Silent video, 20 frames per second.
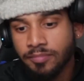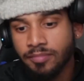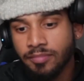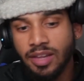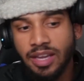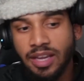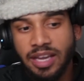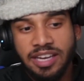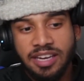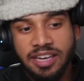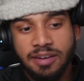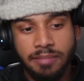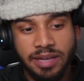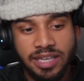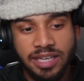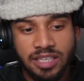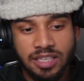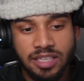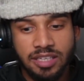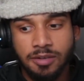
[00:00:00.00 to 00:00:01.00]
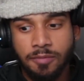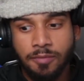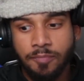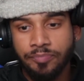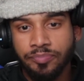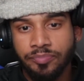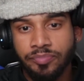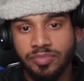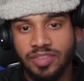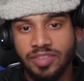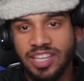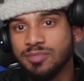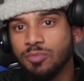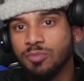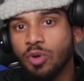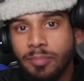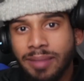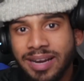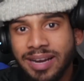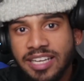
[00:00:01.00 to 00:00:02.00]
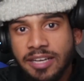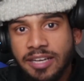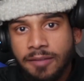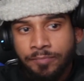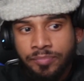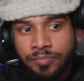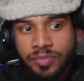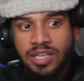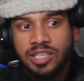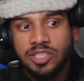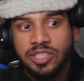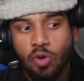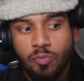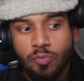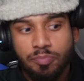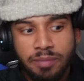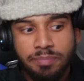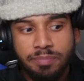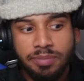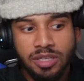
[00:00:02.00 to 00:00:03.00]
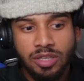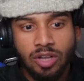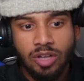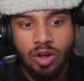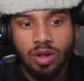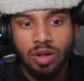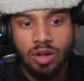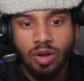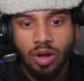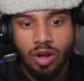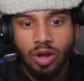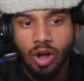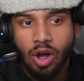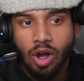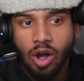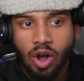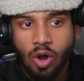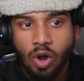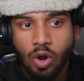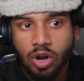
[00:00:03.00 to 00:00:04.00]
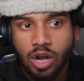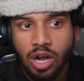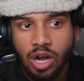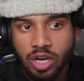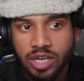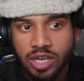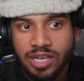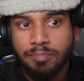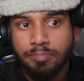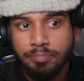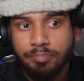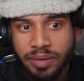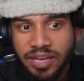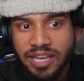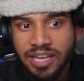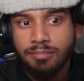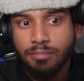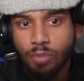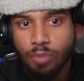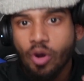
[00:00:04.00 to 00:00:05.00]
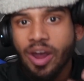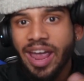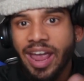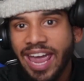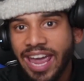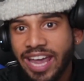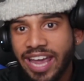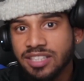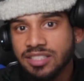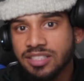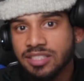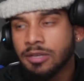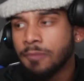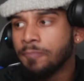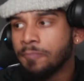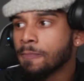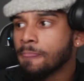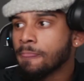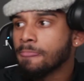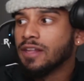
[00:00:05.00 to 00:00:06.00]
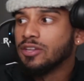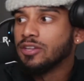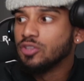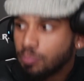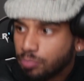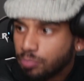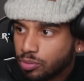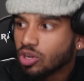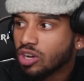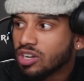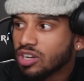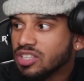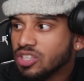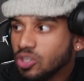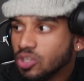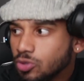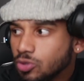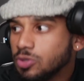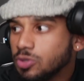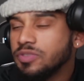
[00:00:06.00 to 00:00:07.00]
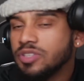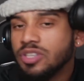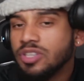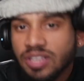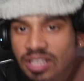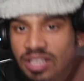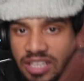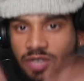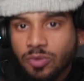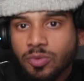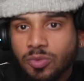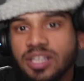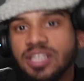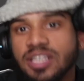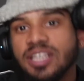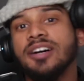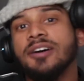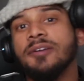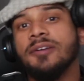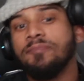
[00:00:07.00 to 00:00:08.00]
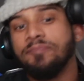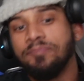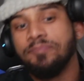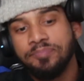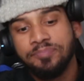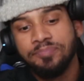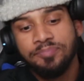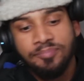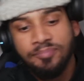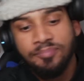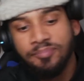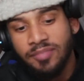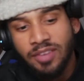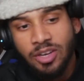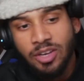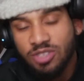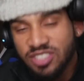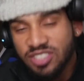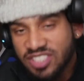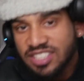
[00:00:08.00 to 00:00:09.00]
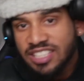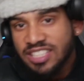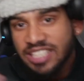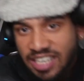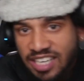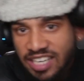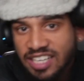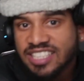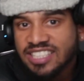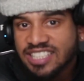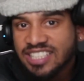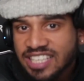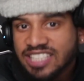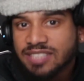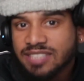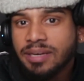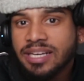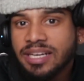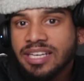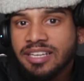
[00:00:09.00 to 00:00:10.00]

In America, there's more money, so people are, are gonna pay more ads to put on a YouTube video than they were here, because here there's less money.